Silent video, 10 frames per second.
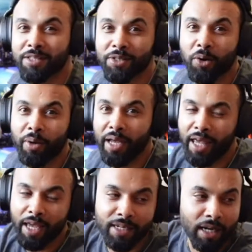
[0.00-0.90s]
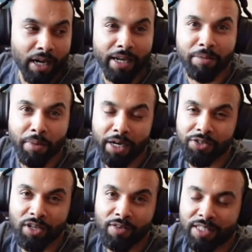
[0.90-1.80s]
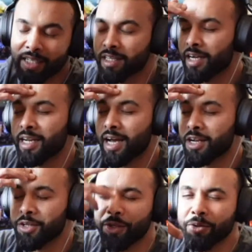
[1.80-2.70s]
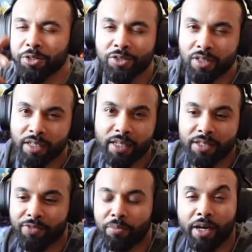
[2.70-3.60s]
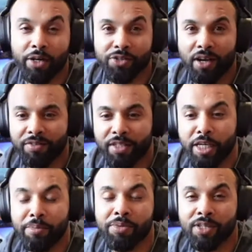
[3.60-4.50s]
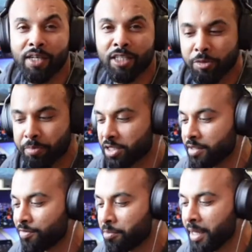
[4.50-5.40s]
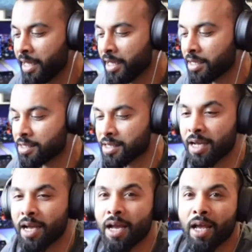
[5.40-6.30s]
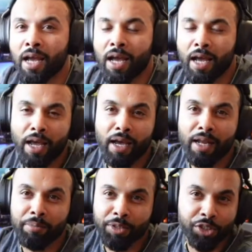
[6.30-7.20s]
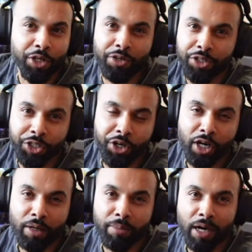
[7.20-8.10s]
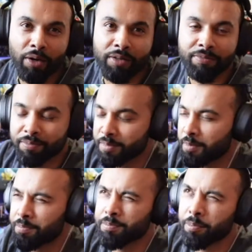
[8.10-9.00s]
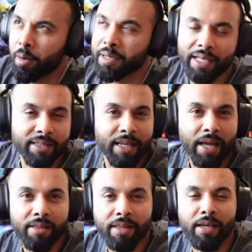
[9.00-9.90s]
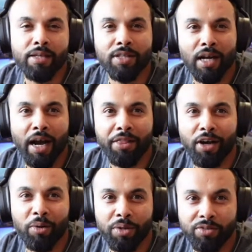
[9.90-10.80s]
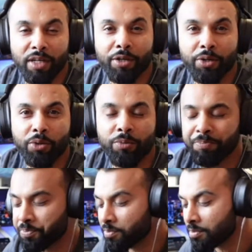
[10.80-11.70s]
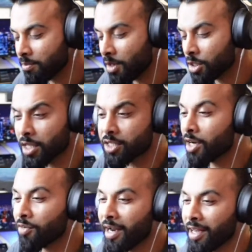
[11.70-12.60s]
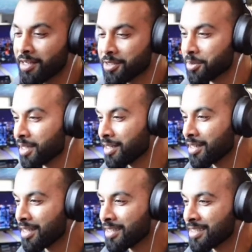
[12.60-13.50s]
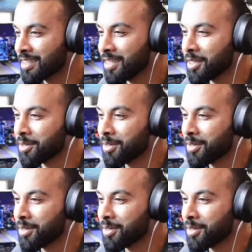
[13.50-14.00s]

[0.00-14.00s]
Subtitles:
So, Ignite, Microsoft's Ignite had a huge release for Microsoft Teams, especially for meetings. And I'm just here to share about probably like 10 things that I thought were really cool. So let's get right into it. Let's see here.